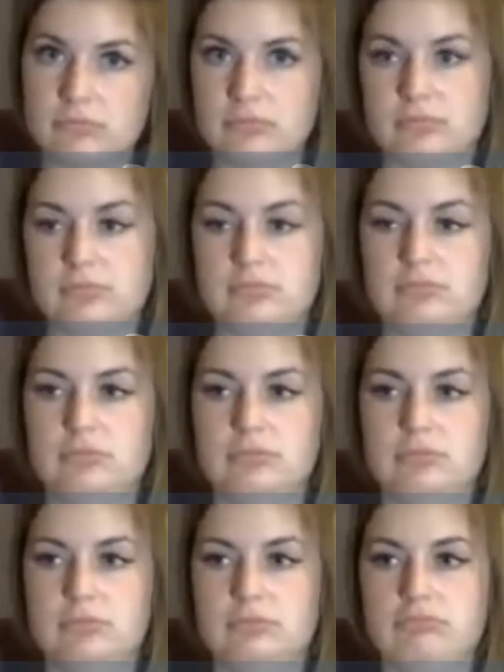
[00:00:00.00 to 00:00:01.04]

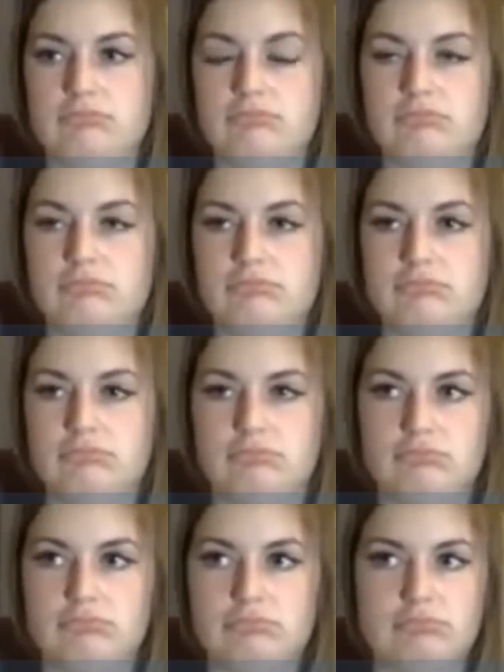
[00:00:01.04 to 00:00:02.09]

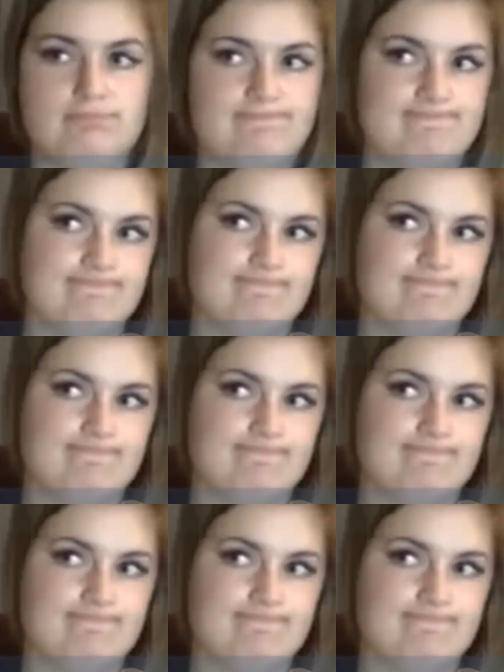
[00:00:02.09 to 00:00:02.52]
Nothing is said.